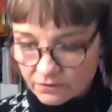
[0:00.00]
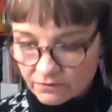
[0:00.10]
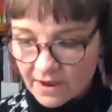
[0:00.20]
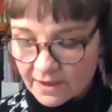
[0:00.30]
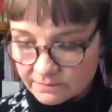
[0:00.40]

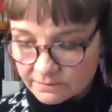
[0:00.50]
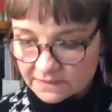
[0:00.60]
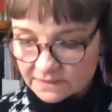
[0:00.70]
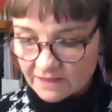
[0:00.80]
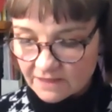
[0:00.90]

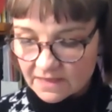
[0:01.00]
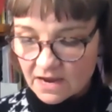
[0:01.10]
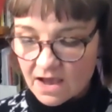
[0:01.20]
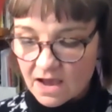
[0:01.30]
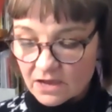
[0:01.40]
programs
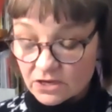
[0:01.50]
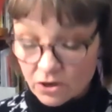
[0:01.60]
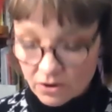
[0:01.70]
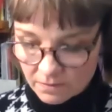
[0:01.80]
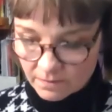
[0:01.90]
that are,
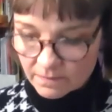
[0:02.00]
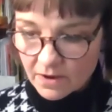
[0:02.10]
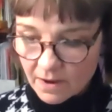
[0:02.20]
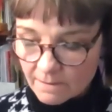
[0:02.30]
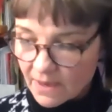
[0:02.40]
you know,
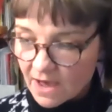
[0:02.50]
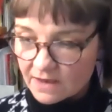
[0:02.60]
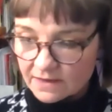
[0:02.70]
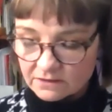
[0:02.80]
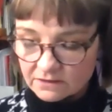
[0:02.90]

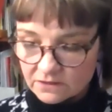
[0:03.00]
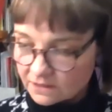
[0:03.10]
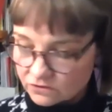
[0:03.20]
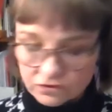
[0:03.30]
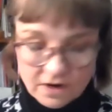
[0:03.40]
about
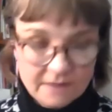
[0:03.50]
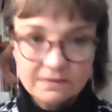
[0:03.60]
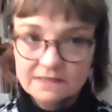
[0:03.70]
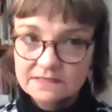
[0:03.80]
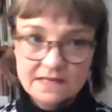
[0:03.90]

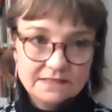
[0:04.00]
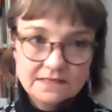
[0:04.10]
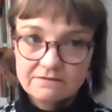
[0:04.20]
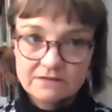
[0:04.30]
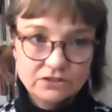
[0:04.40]
extremely
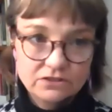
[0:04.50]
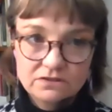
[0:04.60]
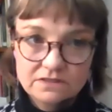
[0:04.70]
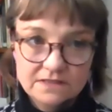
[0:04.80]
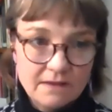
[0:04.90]
sensitive
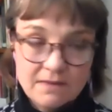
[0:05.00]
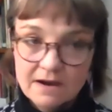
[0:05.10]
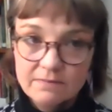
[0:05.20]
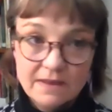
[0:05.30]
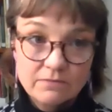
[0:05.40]
issues
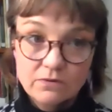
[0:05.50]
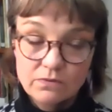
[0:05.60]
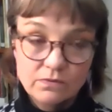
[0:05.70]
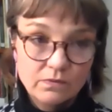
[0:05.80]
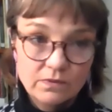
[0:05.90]
among
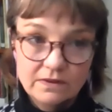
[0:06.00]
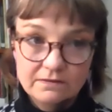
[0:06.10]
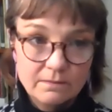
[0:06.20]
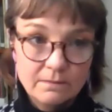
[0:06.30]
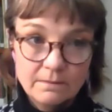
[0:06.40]
people with
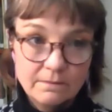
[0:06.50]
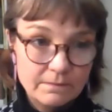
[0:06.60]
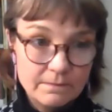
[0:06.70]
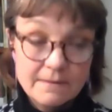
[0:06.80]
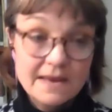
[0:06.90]

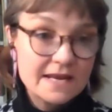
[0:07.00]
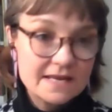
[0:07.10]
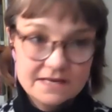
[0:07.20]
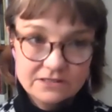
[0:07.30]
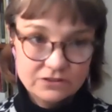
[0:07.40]

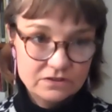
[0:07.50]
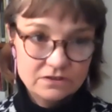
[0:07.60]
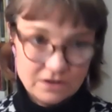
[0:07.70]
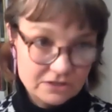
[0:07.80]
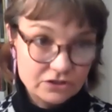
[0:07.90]
many is-
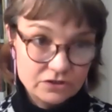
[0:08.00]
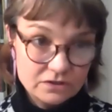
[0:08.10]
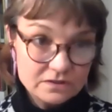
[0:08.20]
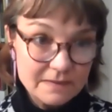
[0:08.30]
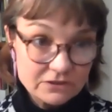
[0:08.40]

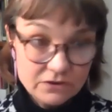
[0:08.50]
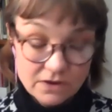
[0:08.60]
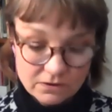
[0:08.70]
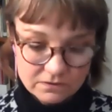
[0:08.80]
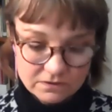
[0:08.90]
issues, mental
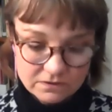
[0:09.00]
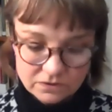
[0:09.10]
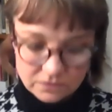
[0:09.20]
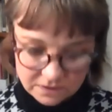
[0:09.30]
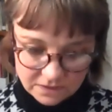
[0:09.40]
health,
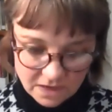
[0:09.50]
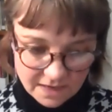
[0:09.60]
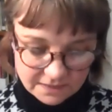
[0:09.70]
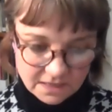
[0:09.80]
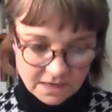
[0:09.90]

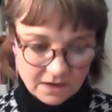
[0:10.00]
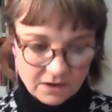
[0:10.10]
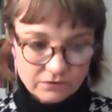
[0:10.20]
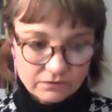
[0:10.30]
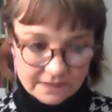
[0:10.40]
suicide
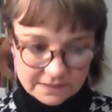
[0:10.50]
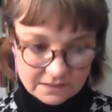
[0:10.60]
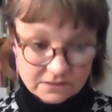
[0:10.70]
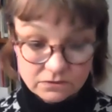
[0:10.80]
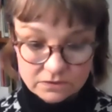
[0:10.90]

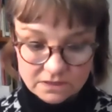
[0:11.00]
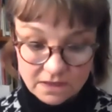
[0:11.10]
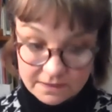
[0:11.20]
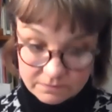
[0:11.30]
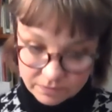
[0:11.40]
risk,
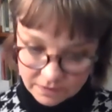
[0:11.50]
suicide